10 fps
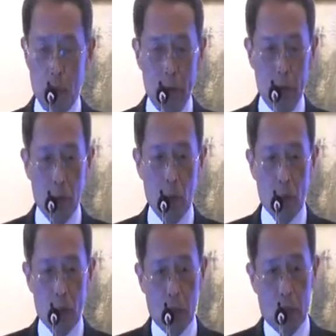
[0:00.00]
more
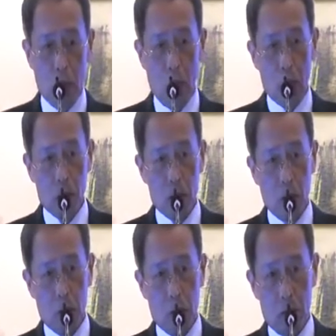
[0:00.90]
textiles from
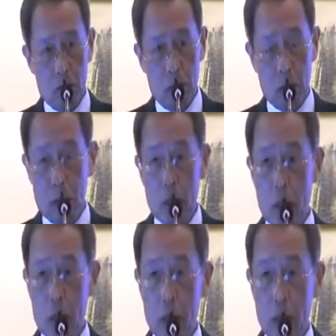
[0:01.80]
Pakistan,
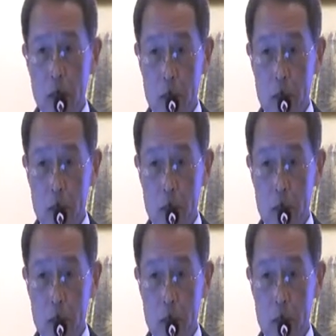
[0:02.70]
yes,